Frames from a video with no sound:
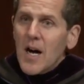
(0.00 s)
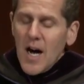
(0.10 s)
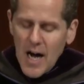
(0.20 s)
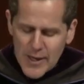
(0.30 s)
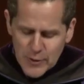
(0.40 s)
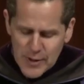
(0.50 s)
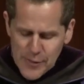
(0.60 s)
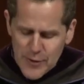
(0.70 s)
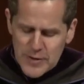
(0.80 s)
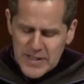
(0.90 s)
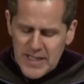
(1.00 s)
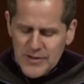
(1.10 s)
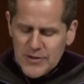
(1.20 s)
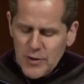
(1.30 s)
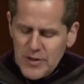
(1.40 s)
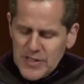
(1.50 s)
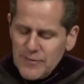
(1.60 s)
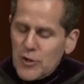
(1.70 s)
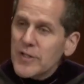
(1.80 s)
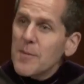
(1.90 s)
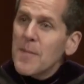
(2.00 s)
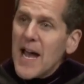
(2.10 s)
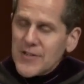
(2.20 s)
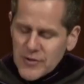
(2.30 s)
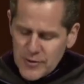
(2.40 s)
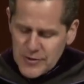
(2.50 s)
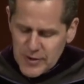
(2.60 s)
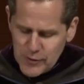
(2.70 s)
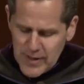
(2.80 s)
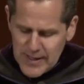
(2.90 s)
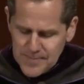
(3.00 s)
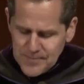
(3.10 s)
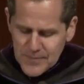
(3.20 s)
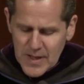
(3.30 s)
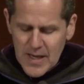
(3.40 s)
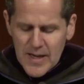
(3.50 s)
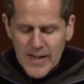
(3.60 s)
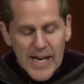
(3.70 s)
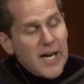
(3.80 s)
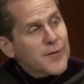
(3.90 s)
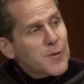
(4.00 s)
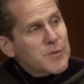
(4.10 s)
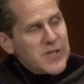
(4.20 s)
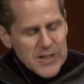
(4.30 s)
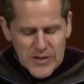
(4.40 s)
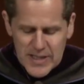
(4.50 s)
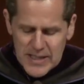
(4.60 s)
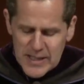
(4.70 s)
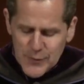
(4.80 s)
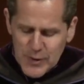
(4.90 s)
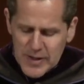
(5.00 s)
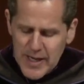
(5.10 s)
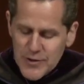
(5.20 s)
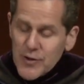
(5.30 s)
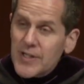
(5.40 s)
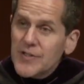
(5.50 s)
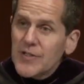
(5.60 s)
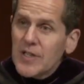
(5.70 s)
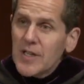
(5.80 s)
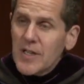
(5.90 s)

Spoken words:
113 students have earned a master's degree. They hail from 16 different countries.